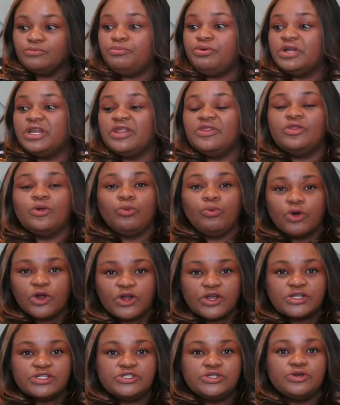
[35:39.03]
put in the
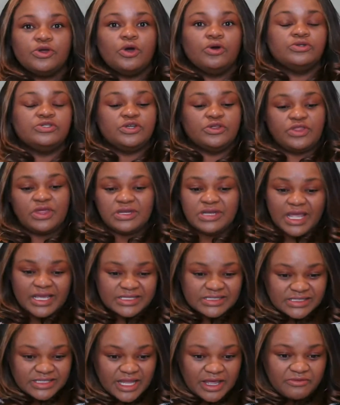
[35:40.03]
work to go to the
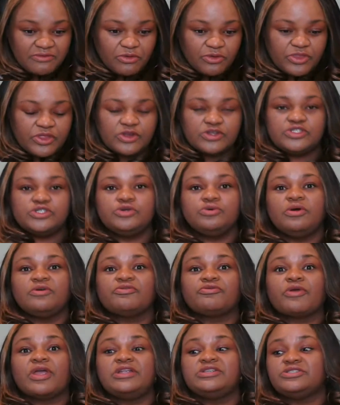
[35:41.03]
next level. They're too
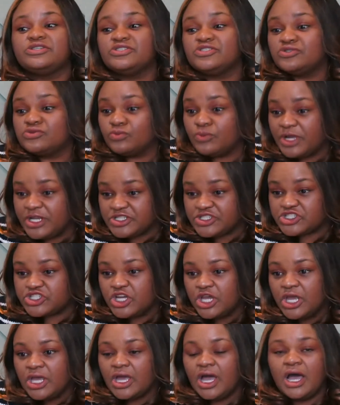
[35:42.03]
afraid to switch
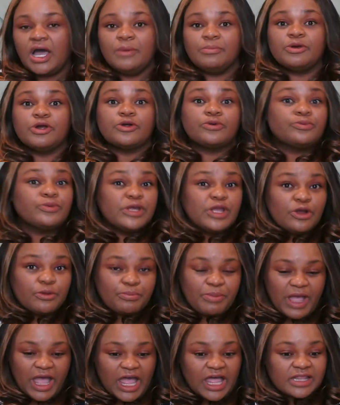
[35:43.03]
career
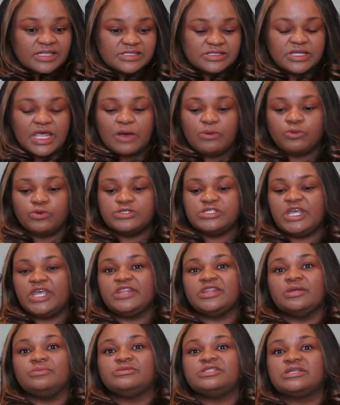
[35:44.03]
paths that will
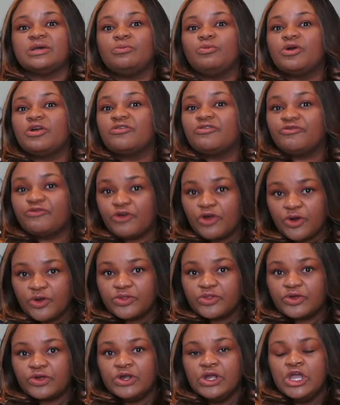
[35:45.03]
take them somewhere
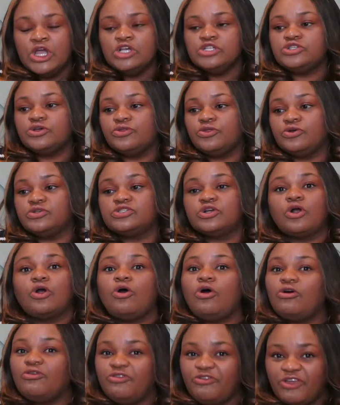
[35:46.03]
further. So those are
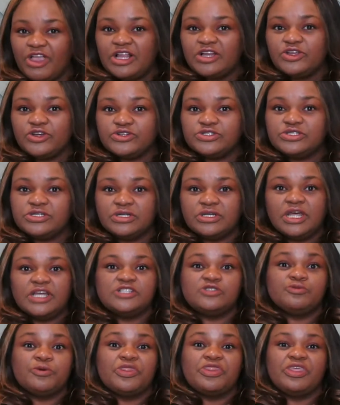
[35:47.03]
all failures to
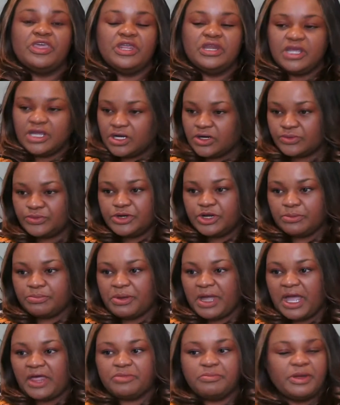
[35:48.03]
launch within a career
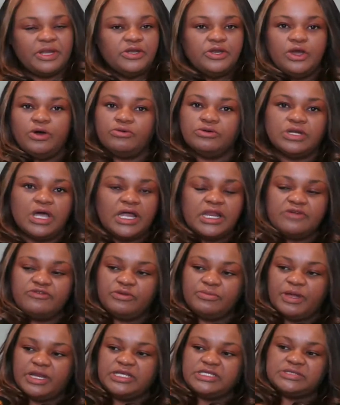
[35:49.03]
path. But no, not
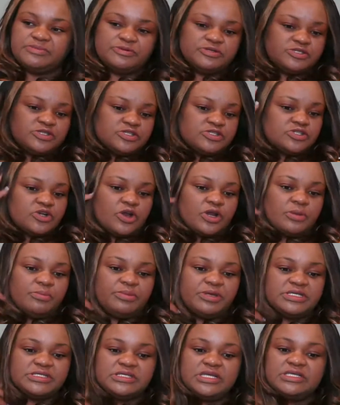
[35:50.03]
everybody's supposed to start a
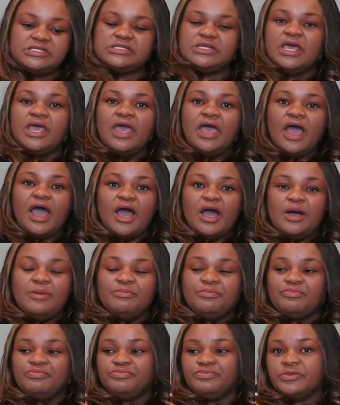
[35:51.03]
business.
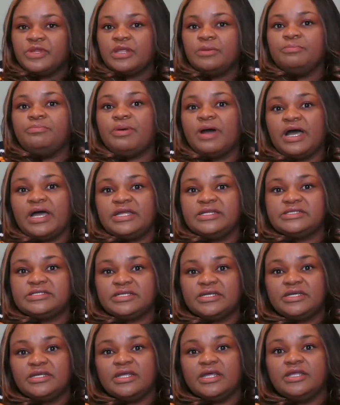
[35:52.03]
But
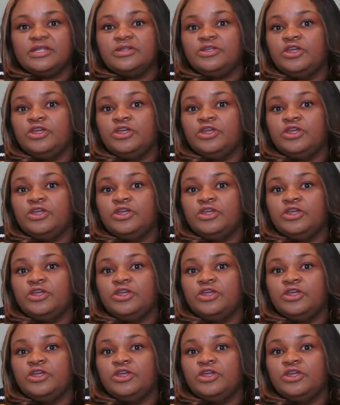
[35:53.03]
it